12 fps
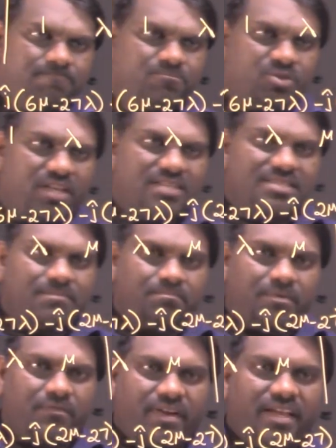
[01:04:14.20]
You can
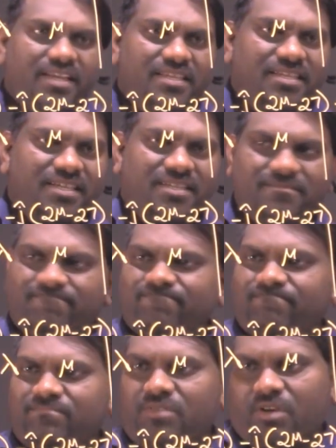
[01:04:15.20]
simplify anything?
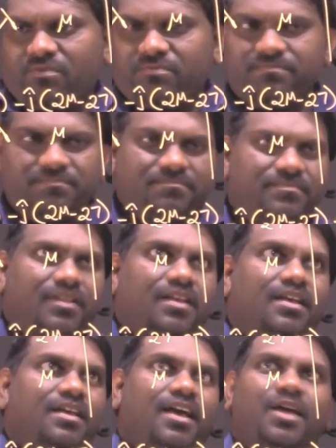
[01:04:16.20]
No.
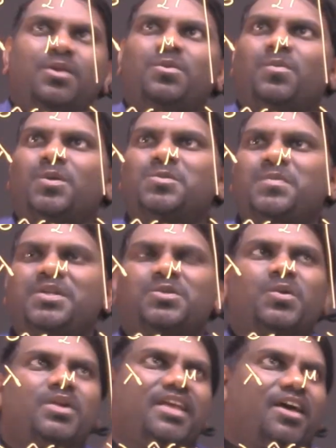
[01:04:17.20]
And what's been
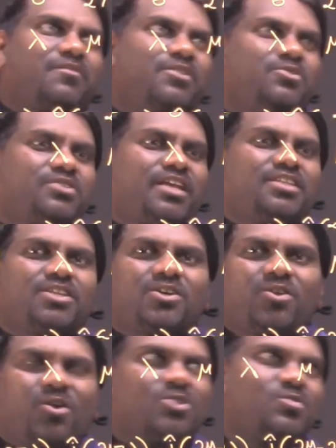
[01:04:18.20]
told here, when you take the
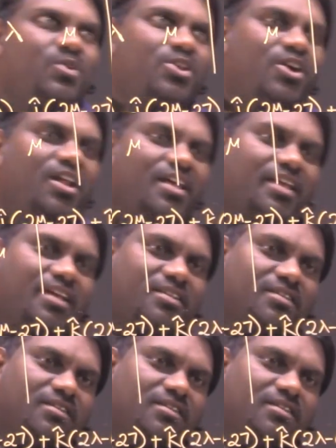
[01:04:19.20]
cross, what you're gonna get?